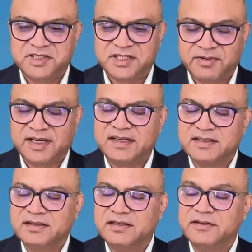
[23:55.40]

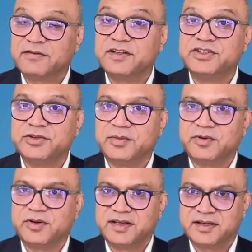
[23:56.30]
supplies in different
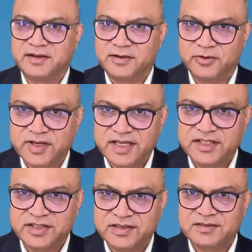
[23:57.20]
geopolitical
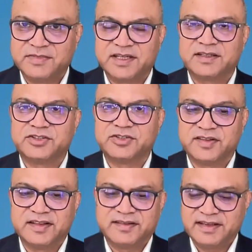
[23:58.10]
locations, making
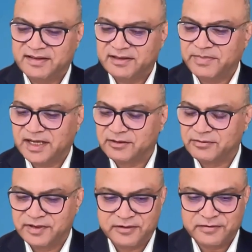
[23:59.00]
sure that they are in the
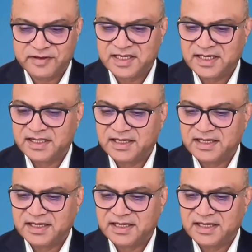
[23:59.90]
pathway of